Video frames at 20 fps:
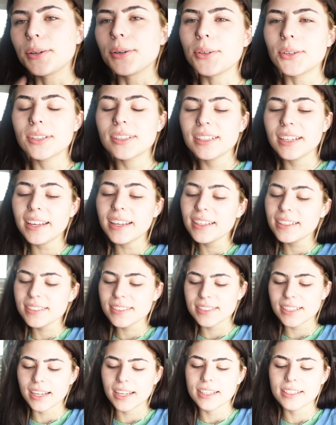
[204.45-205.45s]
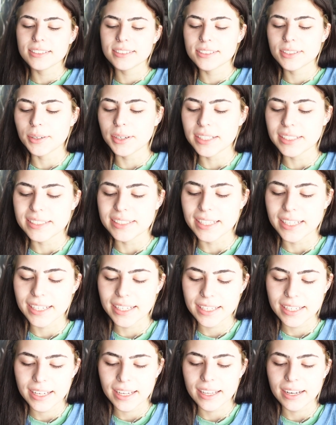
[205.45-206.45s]
goal list, and so I
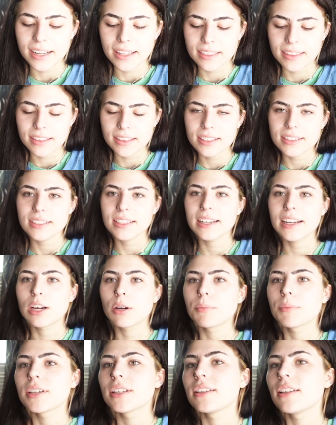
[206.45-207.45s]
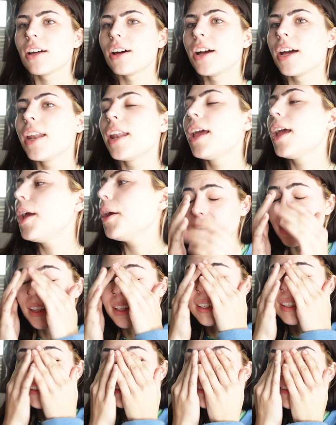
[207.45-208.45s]
did, and I think that's gonna help me a lot. I
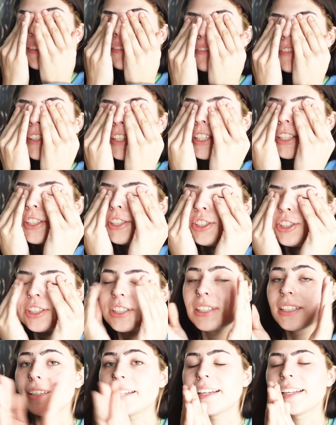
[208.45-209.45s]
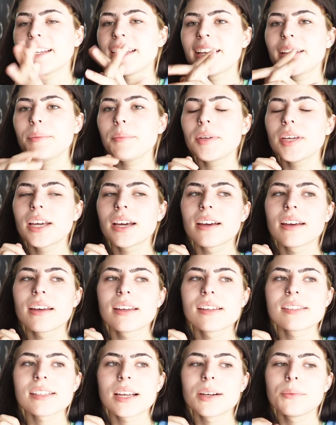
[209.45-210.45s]
need to finish cleaning
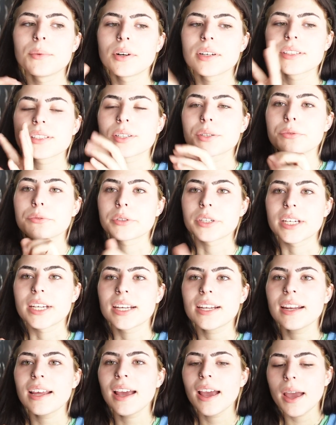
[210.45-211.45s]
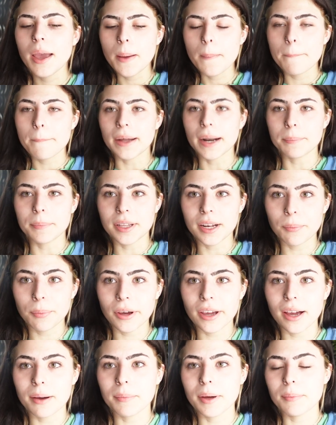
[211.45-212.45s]
because I want to read, but I'm gonna
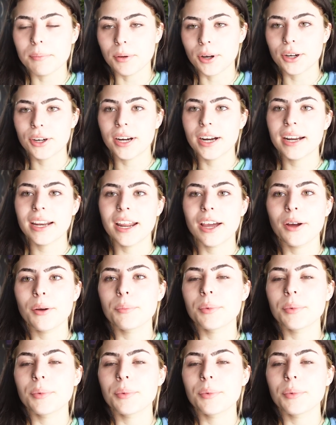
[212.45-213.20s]
pick out my book right now